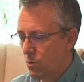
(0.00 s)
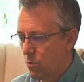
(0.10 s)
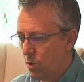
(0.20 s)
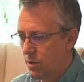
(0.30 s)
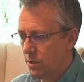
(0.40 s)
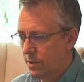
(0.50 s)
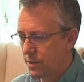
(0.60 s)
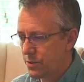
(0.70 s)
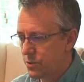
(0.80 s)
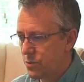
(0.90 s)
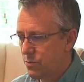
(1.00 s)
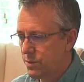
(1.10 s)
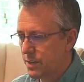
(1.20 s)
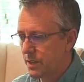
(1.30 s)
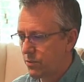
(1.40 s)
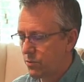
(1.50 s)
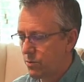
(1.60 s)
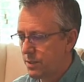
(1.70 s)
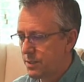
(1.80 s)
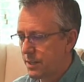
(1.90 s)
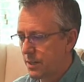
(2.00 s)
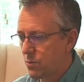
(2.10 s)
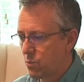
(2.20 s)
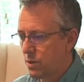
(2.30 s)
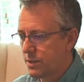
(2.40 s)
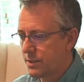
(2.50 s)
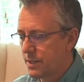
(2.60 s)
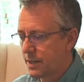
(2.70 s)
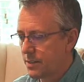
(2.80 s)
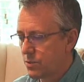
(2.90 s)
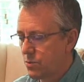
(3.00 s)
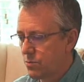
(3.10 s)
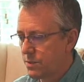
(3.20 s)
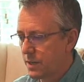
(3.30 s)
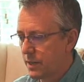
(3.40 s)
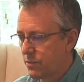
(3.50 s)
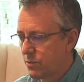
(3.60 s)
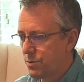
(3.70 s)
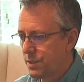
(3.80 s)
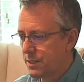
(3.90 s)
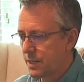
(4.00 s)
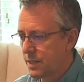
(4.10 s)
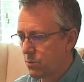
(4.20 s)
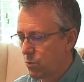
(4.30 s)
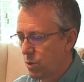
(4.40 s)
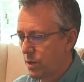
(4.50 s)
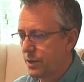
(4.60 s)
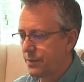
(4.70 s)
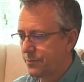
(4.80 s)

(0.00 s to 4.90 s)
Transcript: One, two, take, three, take, one, take, two, take, three, take, one.